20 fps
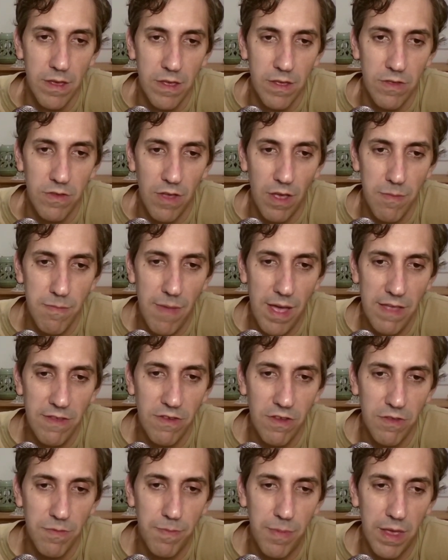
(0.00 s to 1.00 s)
might
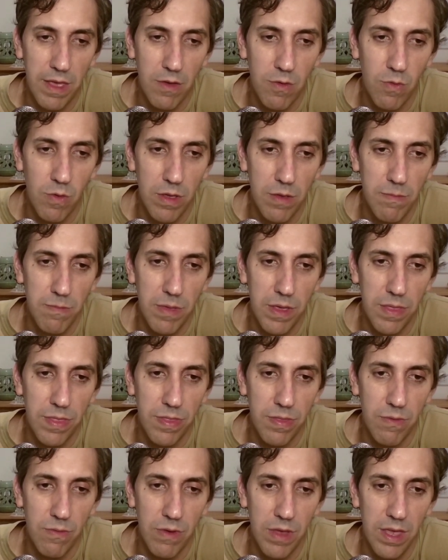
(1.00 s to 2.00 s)
just play queen
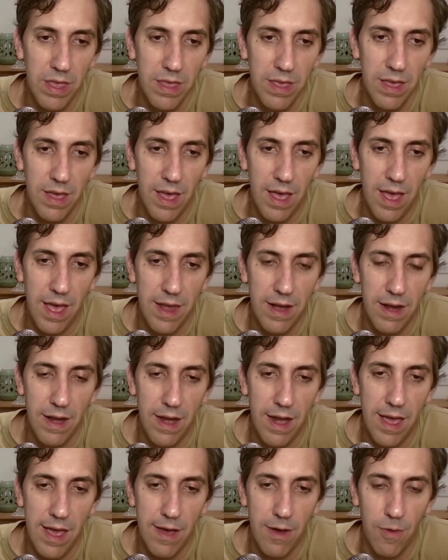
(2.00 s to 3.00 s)
b3 and
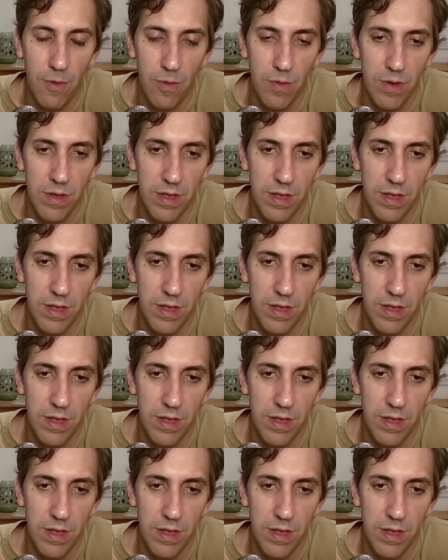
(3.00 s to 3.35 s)
allow